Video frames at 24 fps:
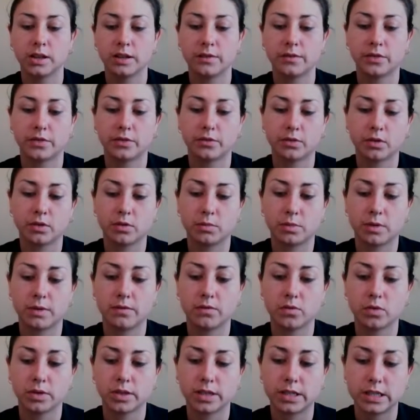level 3 would be
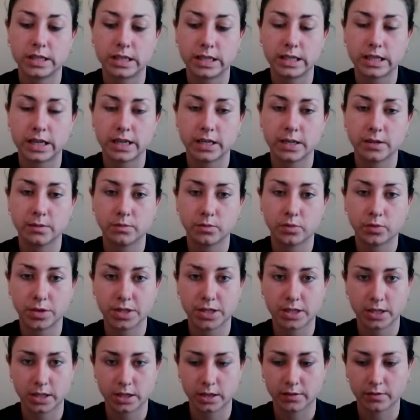14 to 19
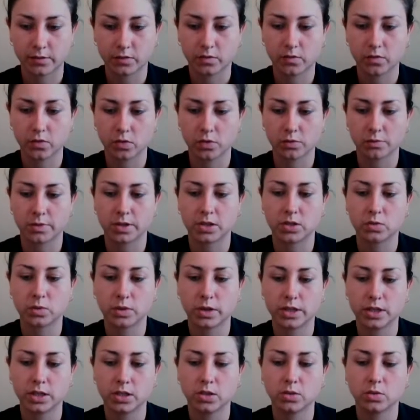points, and level 4 would be
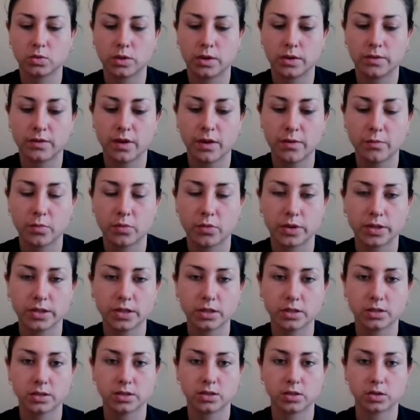20 to 25
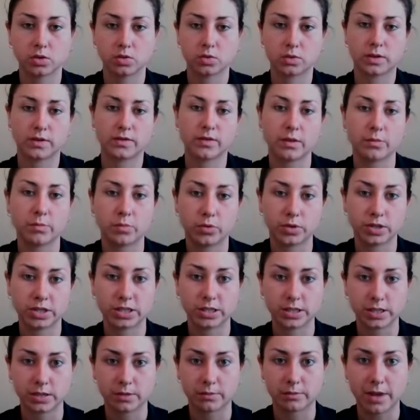points. So 25
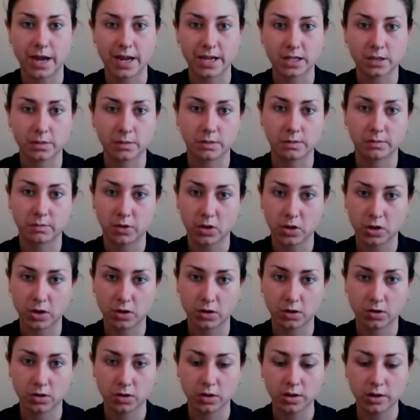points is the maximum you
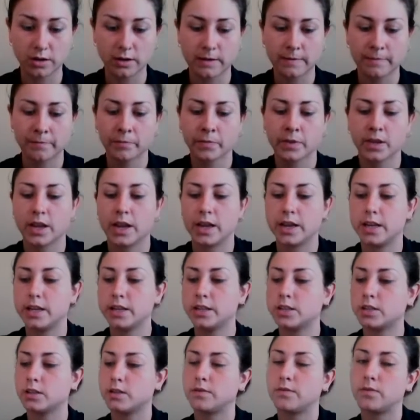can earn, and
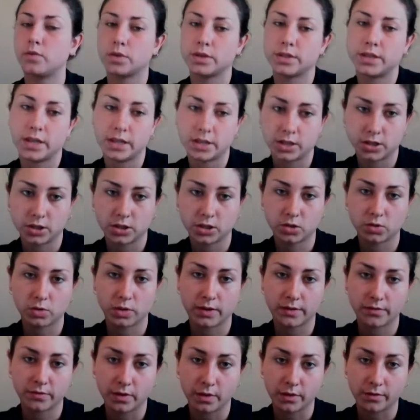each of the 4 sections,
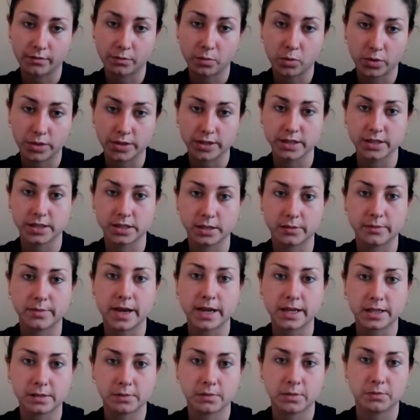25 points is the
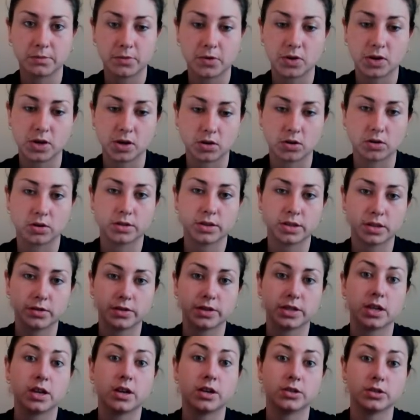maximum you can earn. So
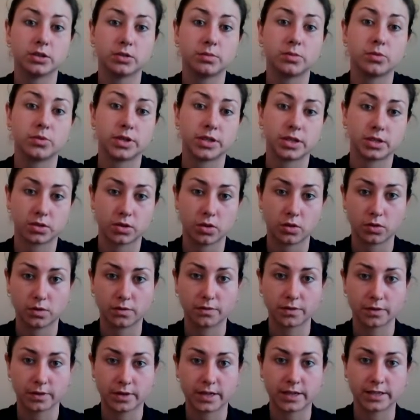it's 100 points total
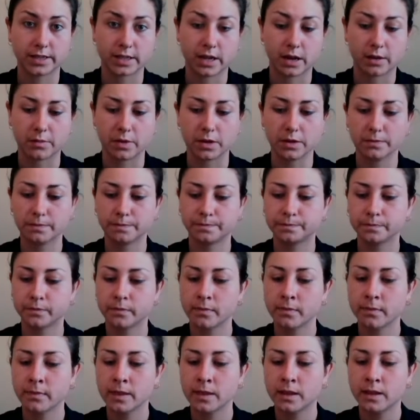for the assignment.
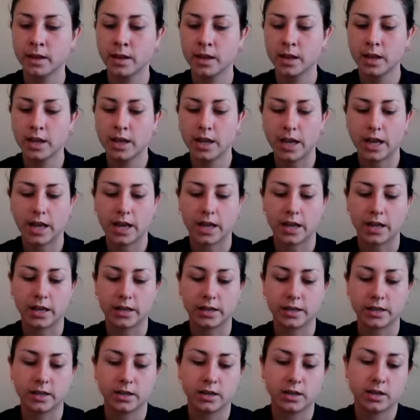
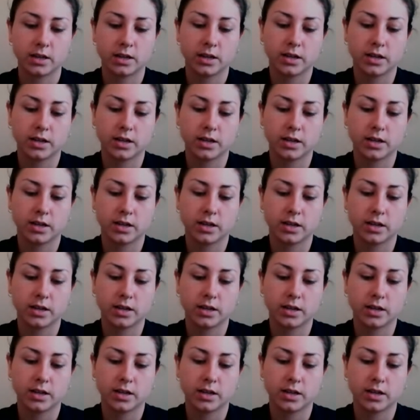And